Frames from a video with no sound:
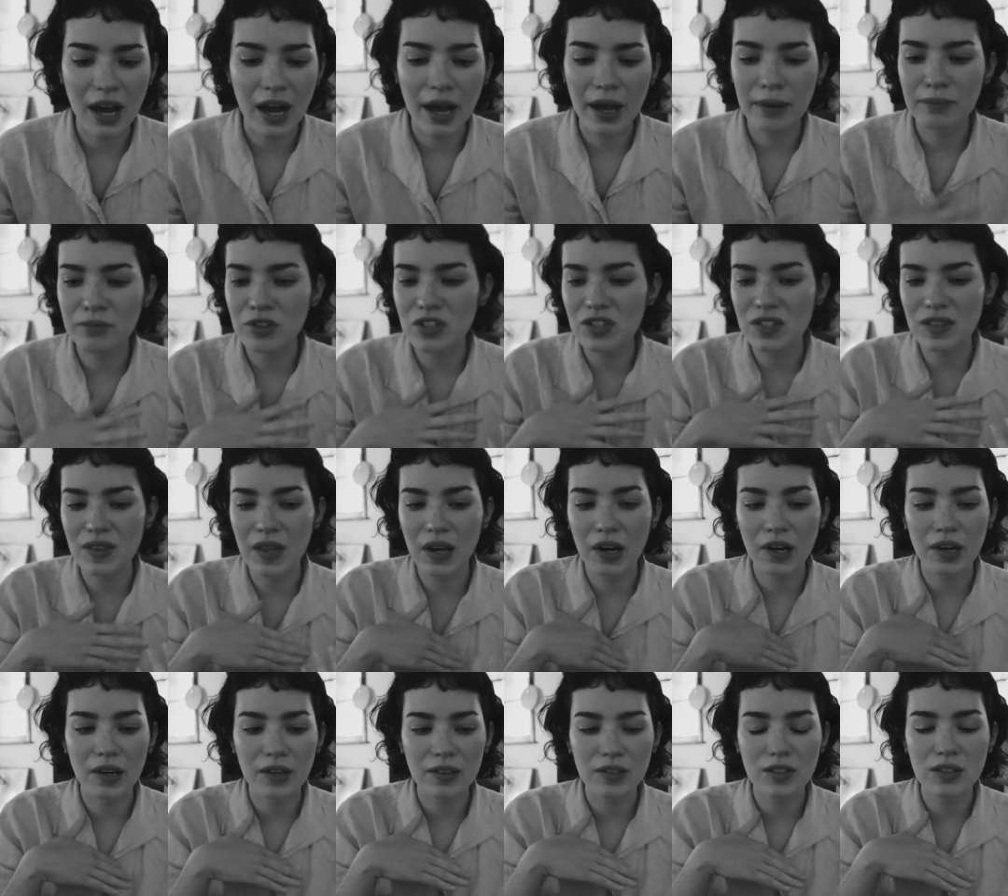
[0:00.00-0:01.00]
I'm just
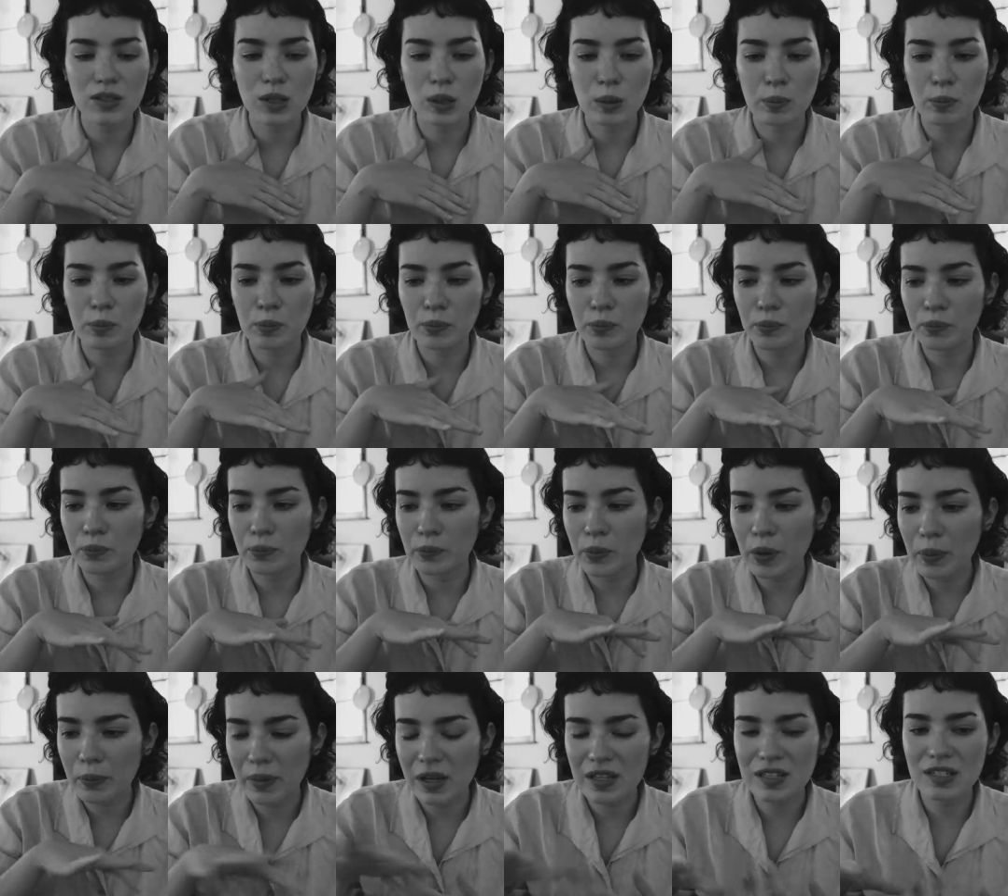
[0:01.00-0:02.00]
there to
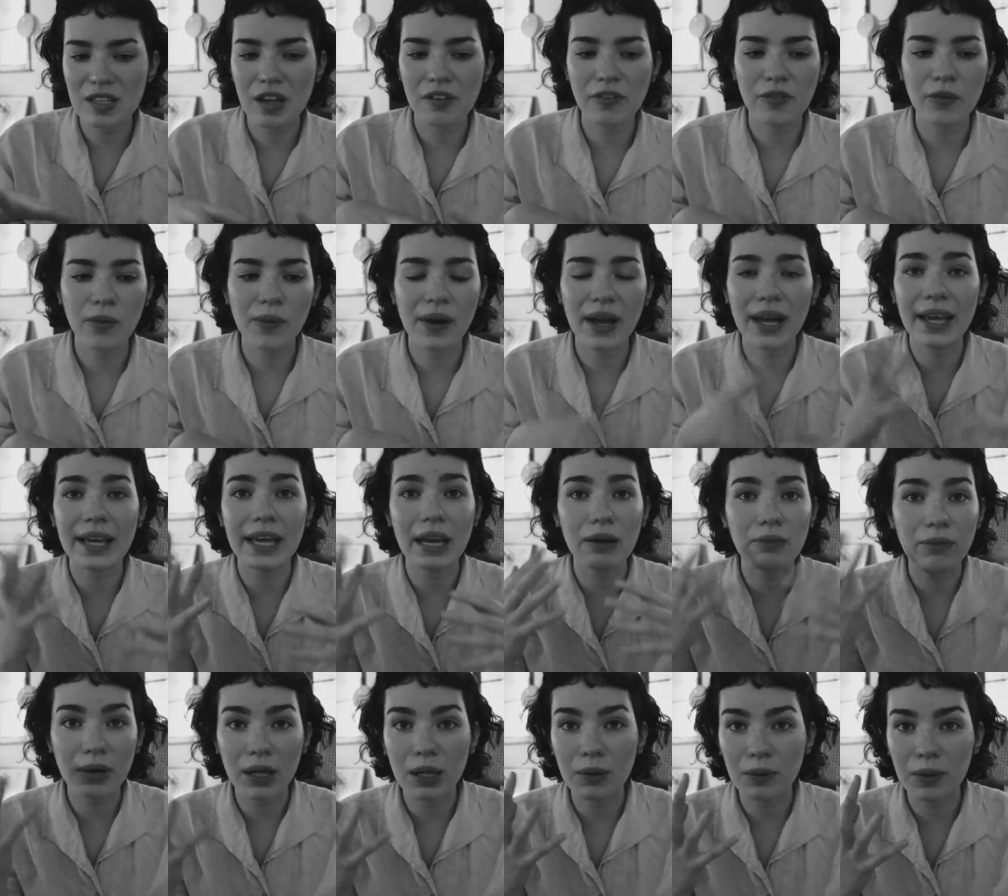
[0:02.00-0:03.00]
put my stuff away,
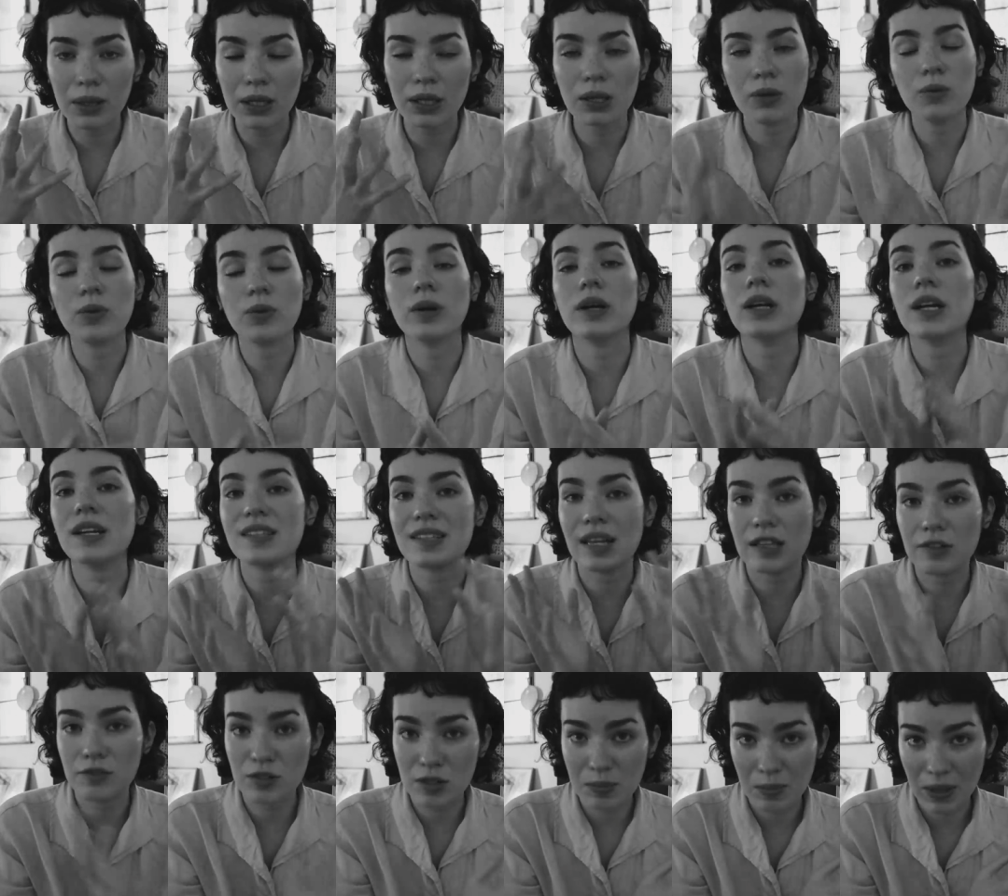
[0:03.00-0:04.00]
get ready really quick because
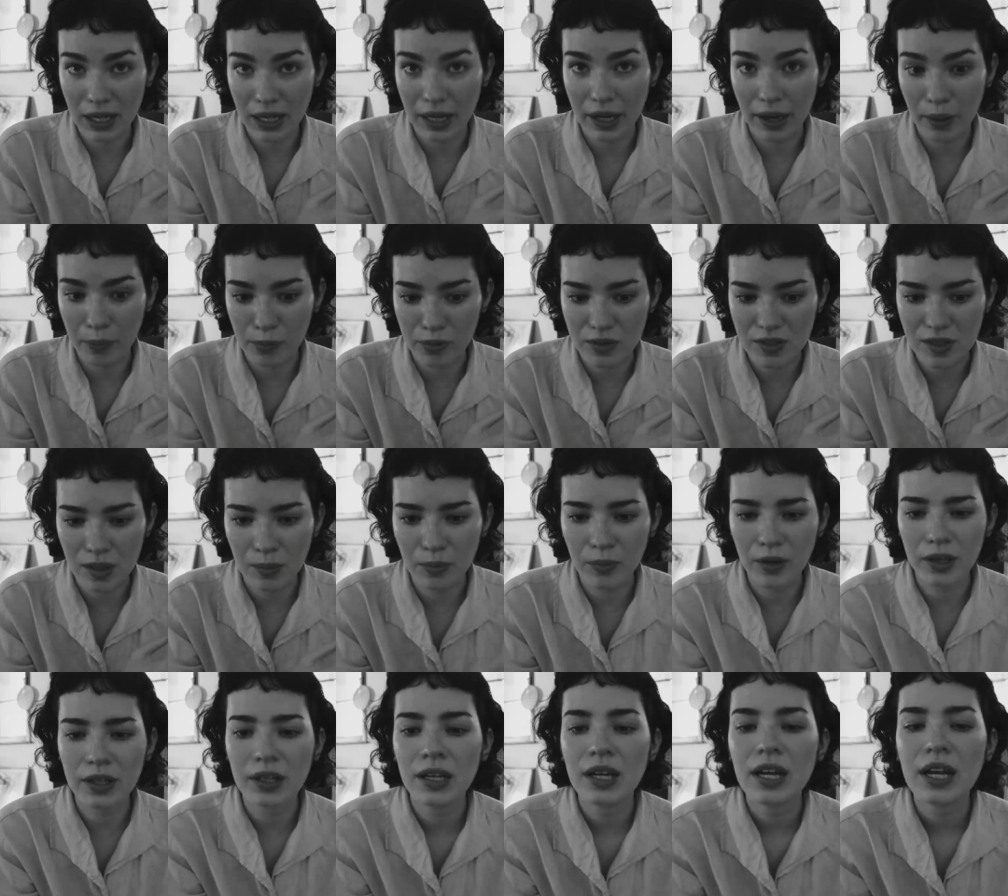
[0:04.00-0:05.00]
I was meeting up with
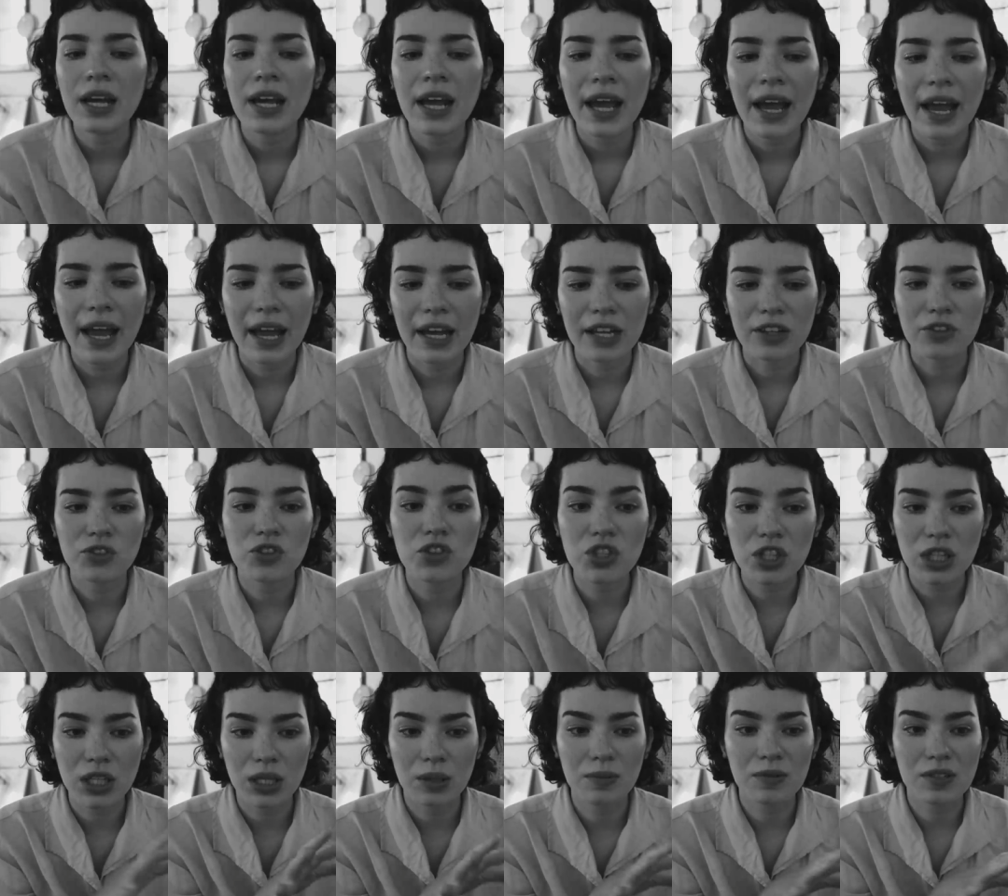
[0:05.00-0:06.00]
someone and
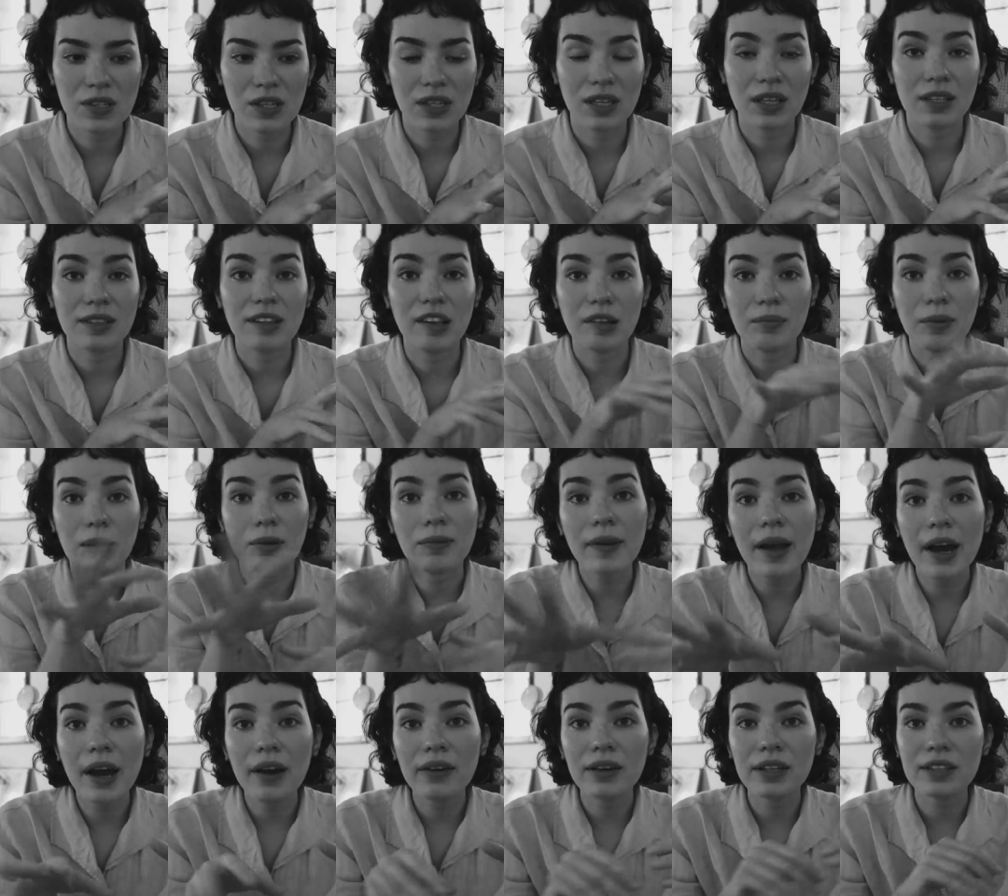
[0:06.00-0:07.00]
she was gonna take me
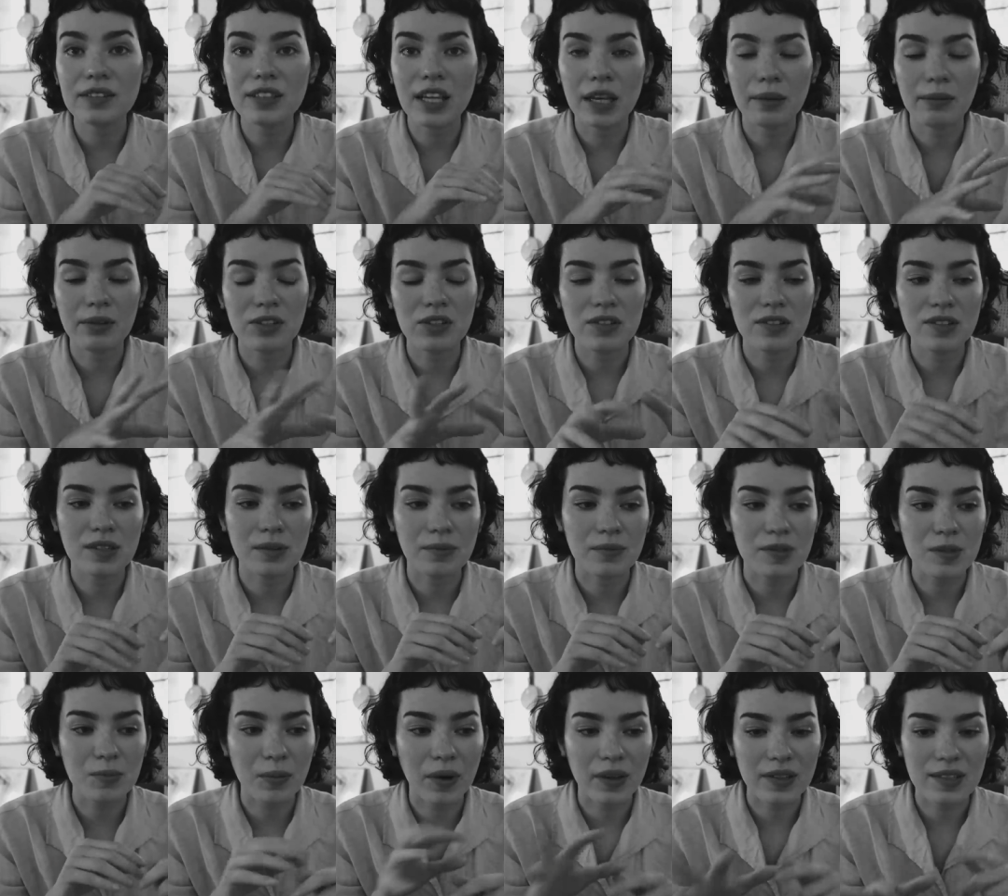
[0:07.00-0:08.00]
around and take me to some
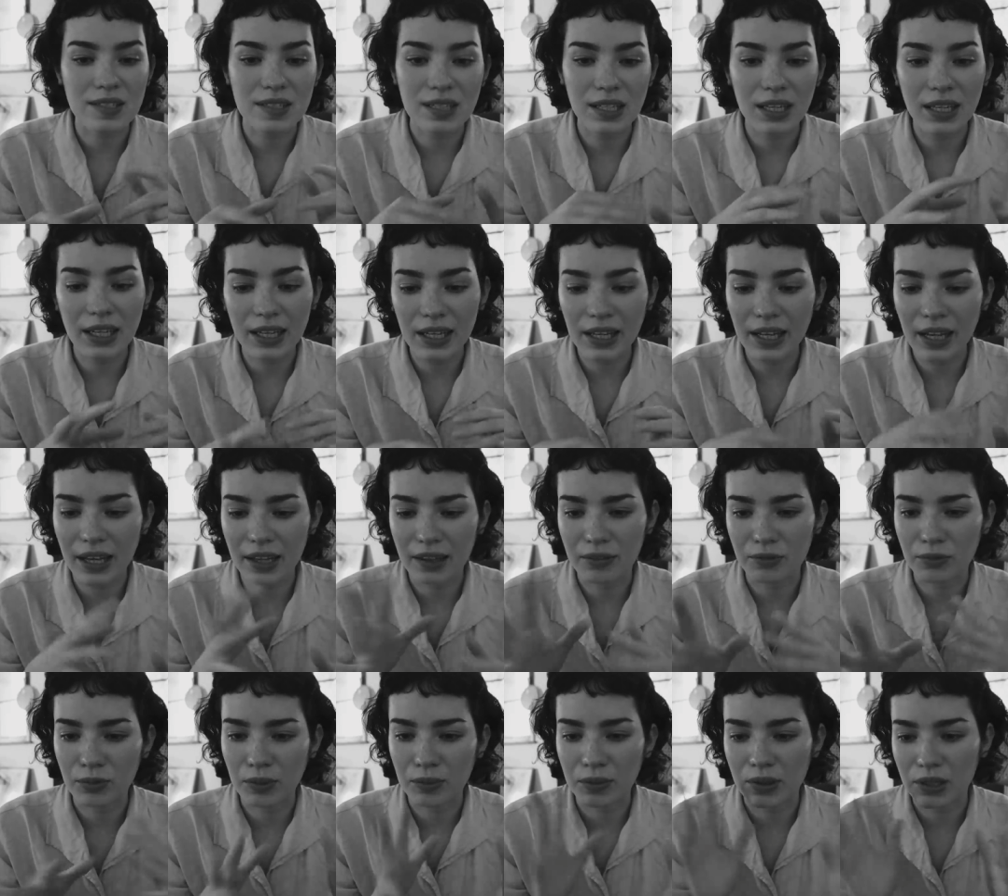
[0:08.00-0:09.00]
spots to eat
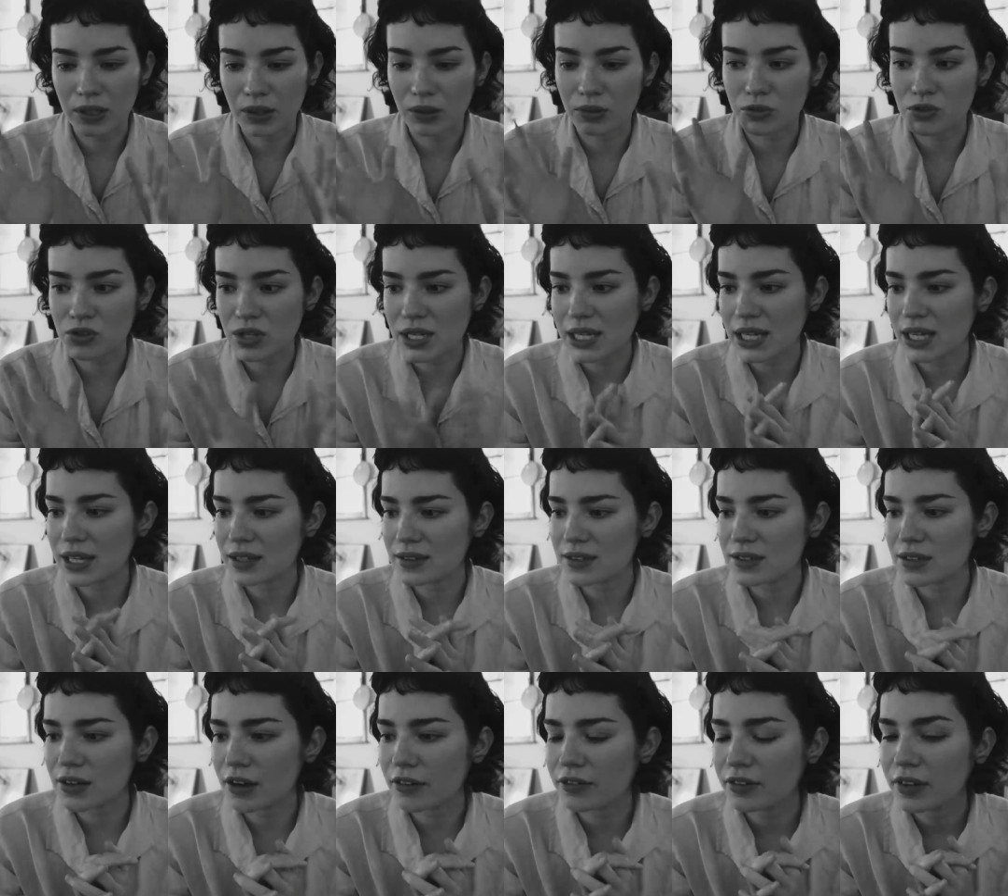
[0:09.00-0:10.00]
and we were gonna go drinking and
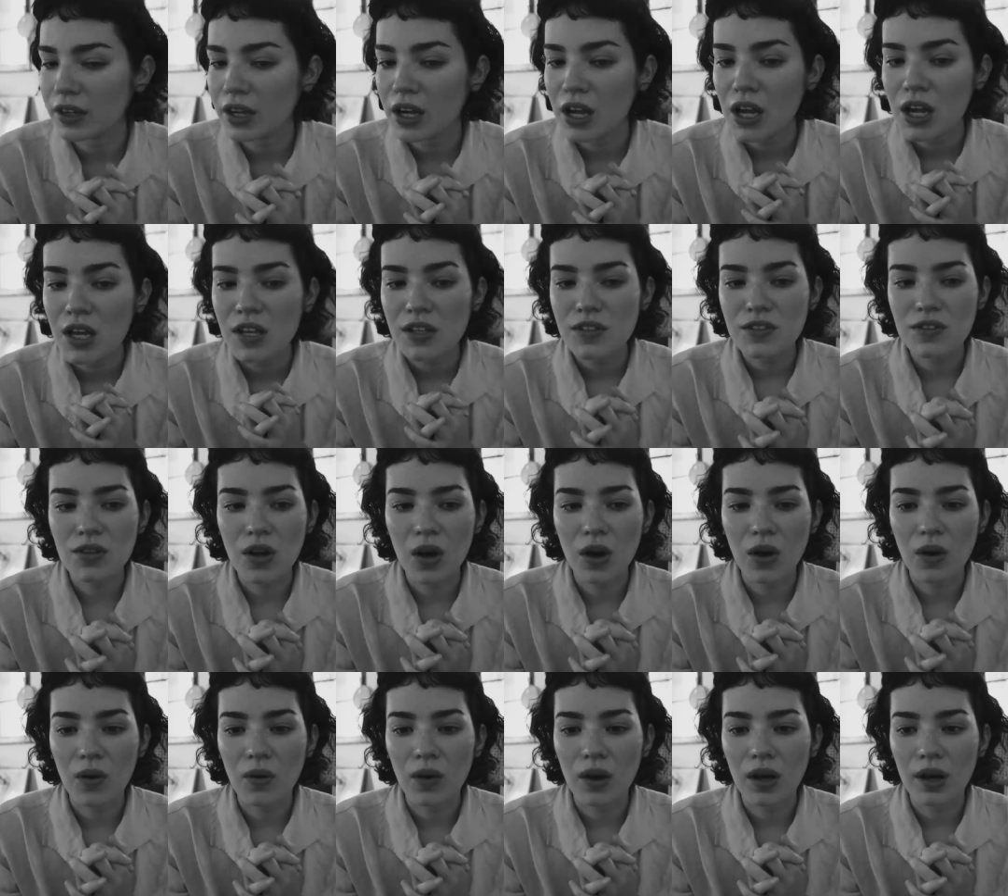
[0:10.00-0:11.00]
stuff.
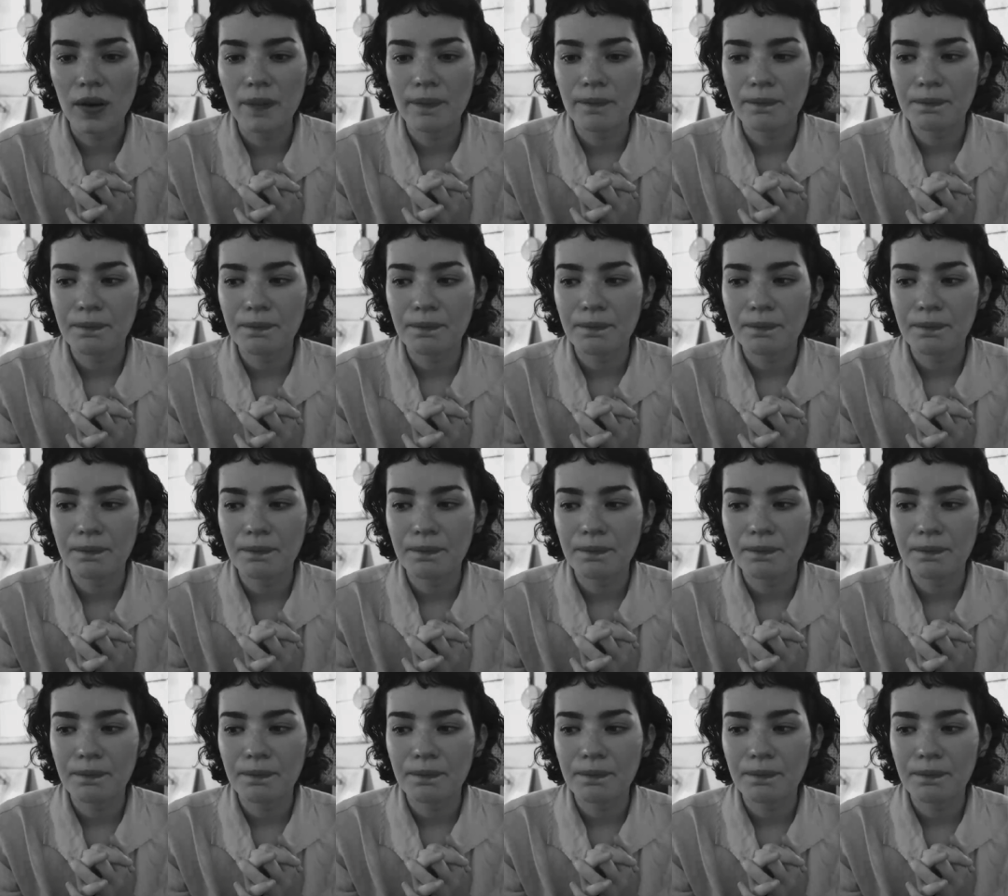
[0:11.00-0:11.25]
So